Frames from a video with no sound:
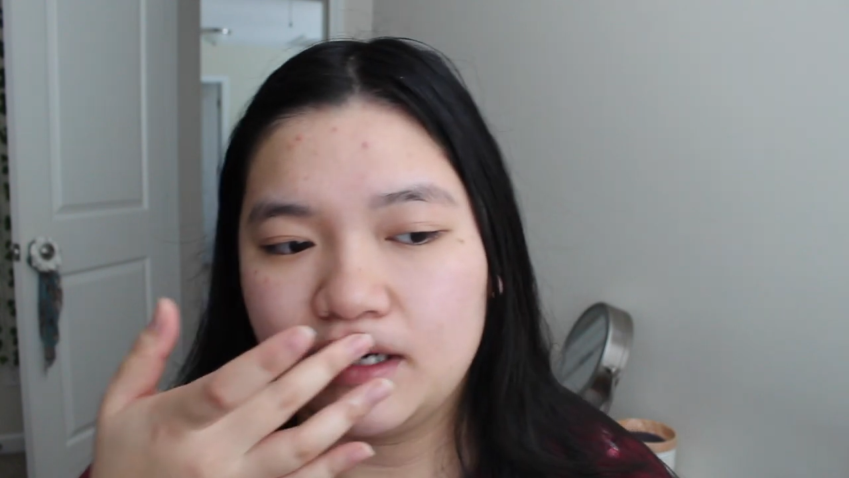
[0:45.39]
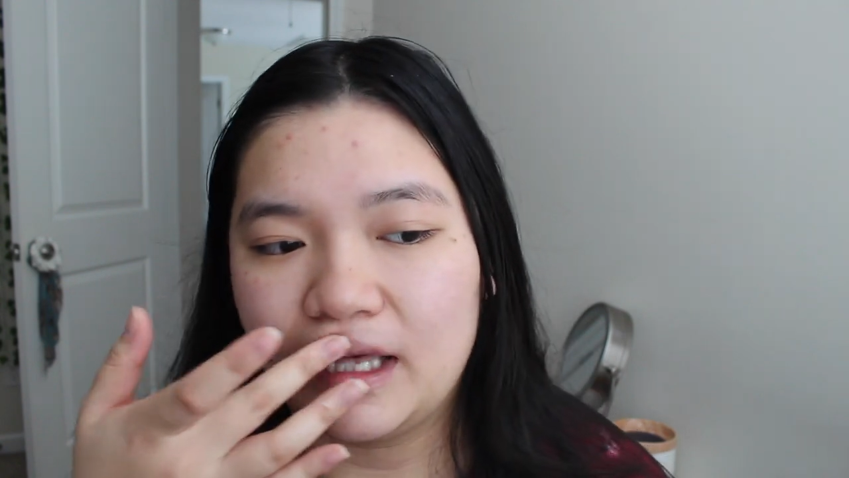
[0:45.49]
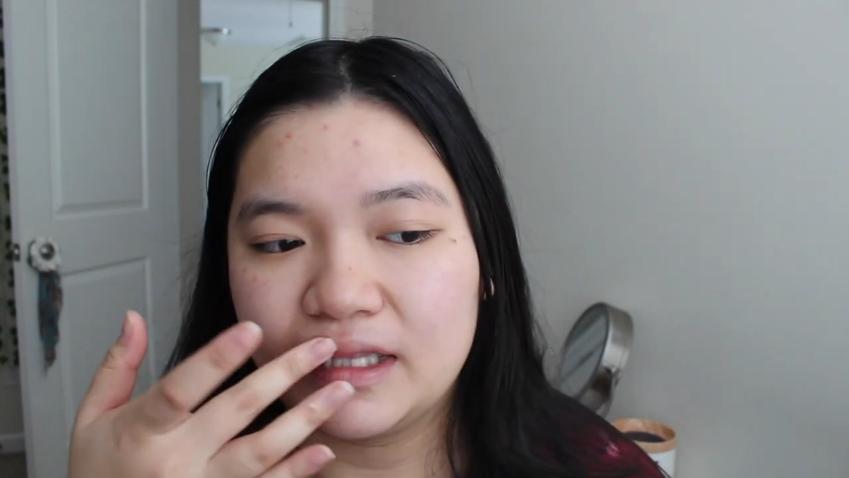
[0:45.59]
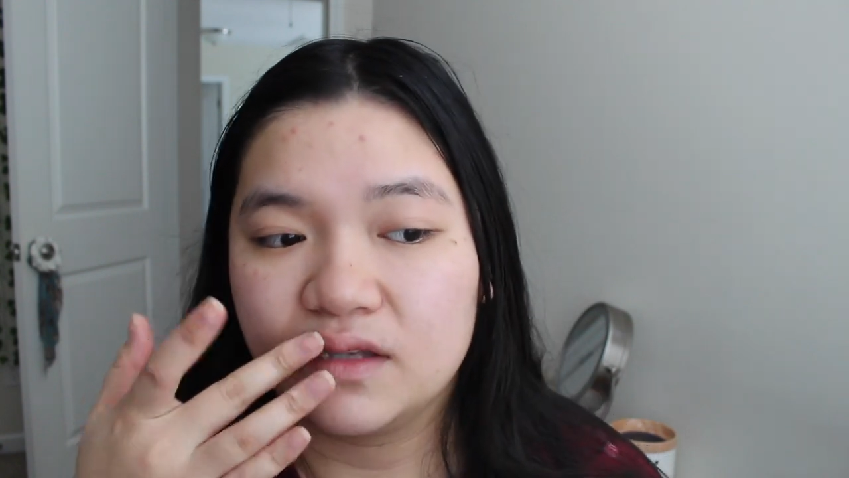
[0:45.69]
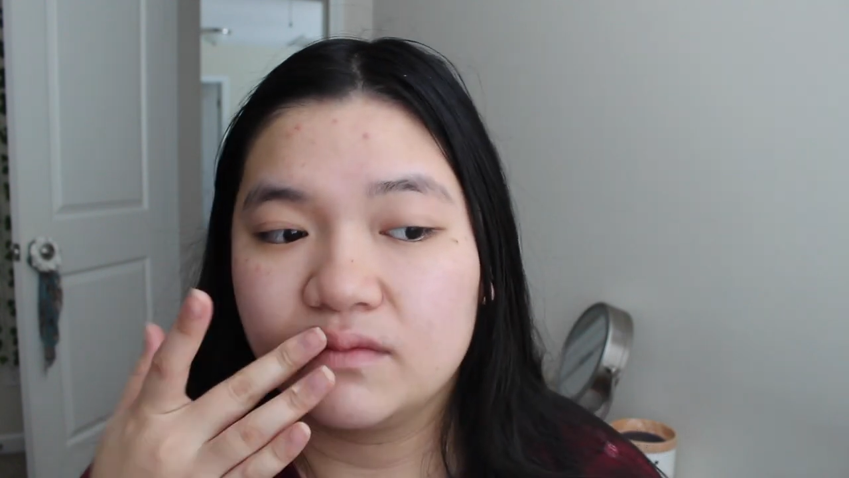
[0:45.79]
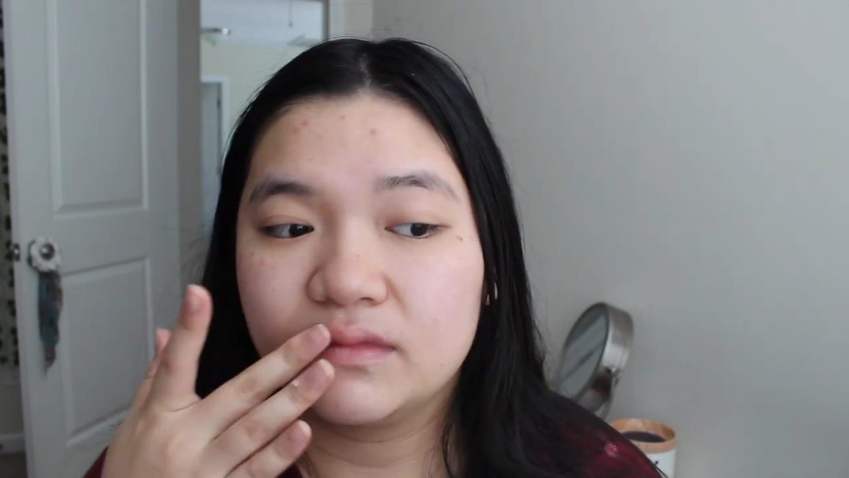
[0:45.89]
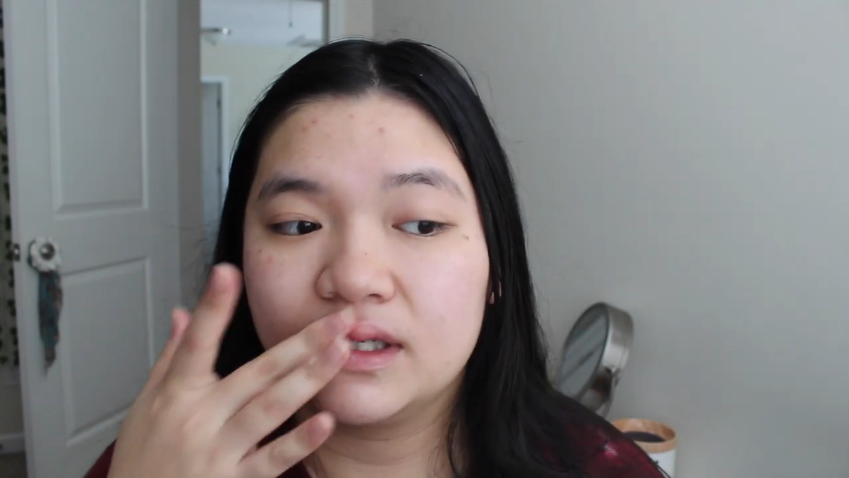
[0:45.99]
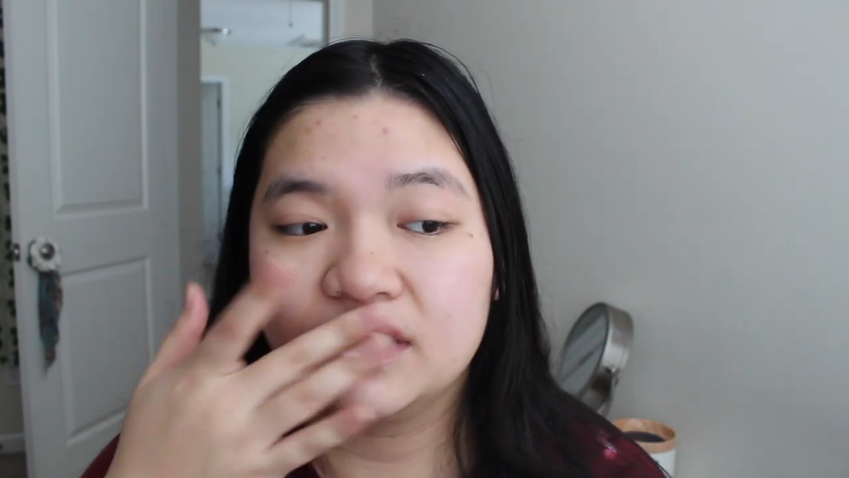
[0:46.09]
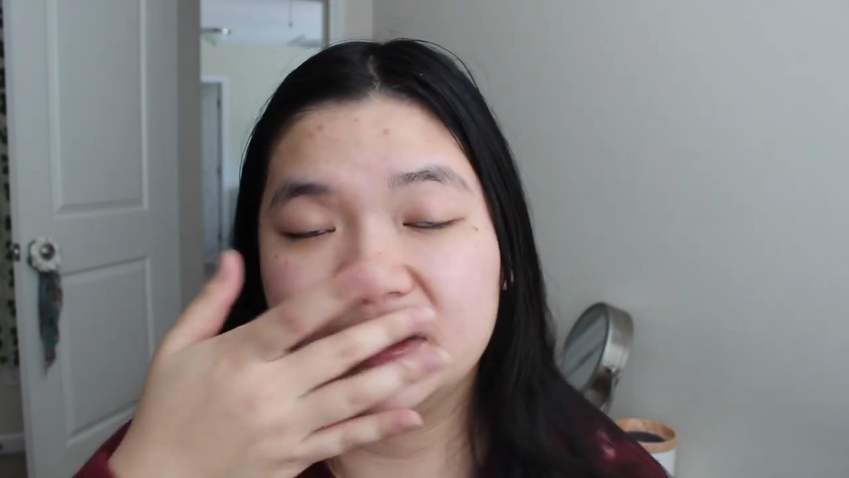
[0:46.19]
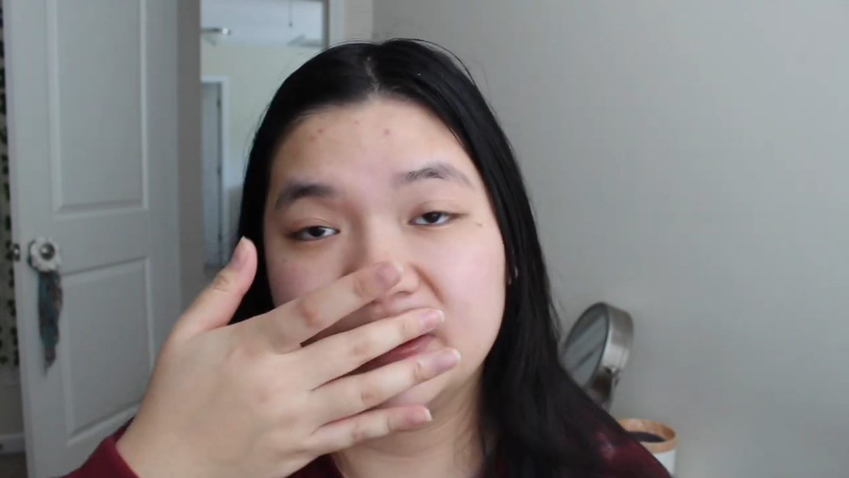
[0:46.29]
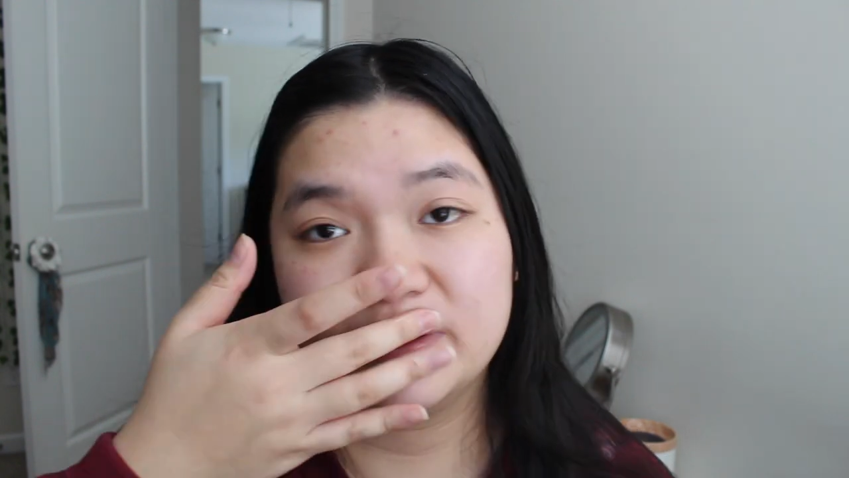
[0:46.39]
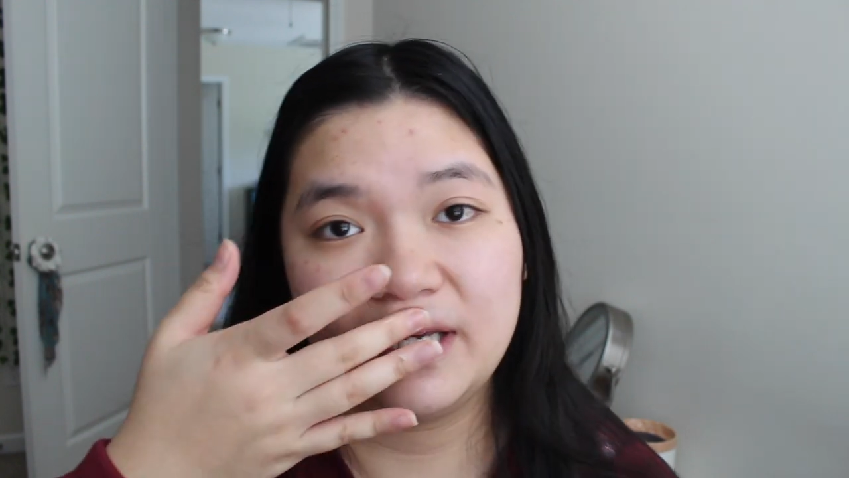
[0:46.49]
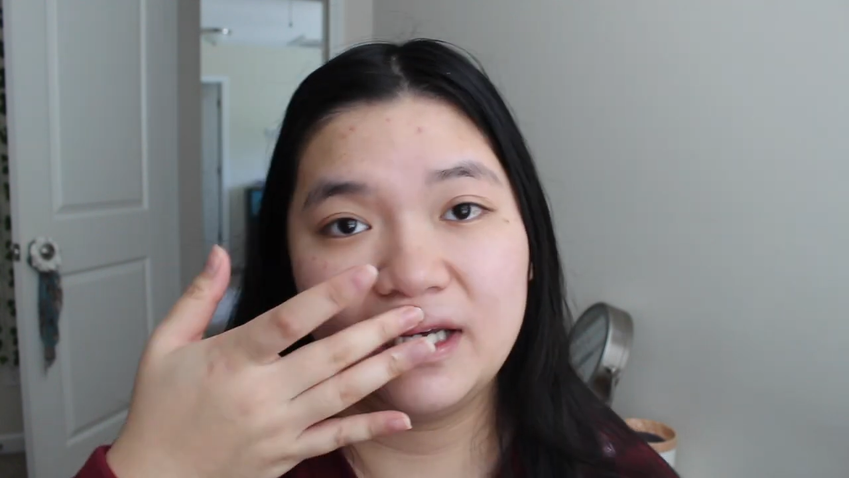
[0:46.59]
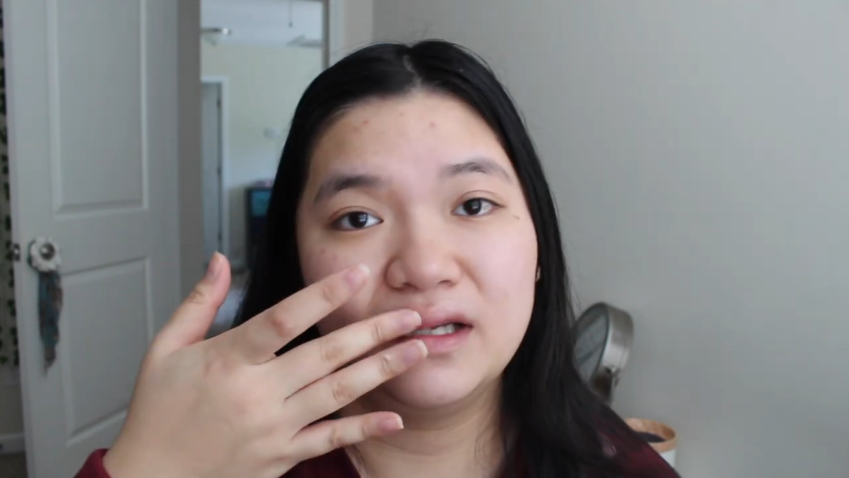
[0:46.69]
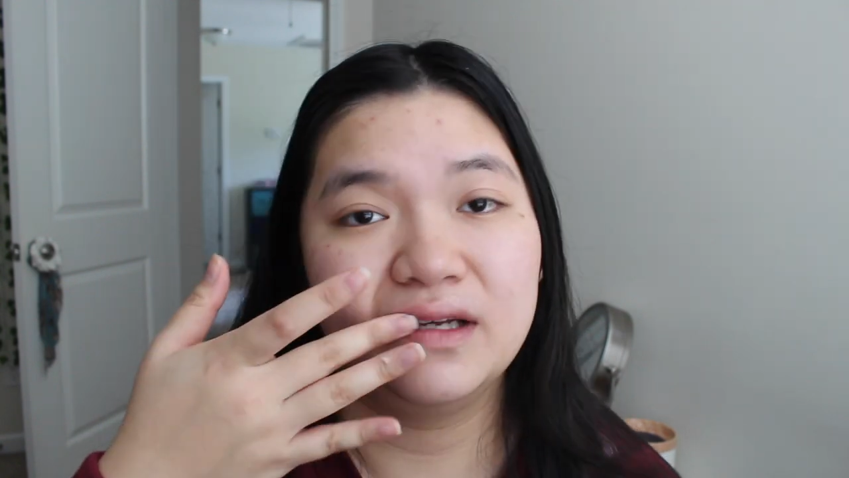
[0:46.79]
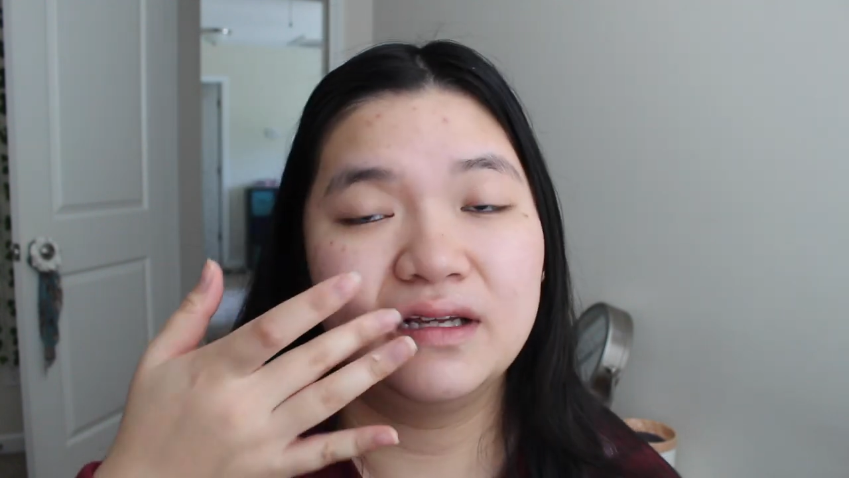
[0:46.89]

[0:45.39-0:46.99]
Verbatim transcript: I think I'm gonna have to use that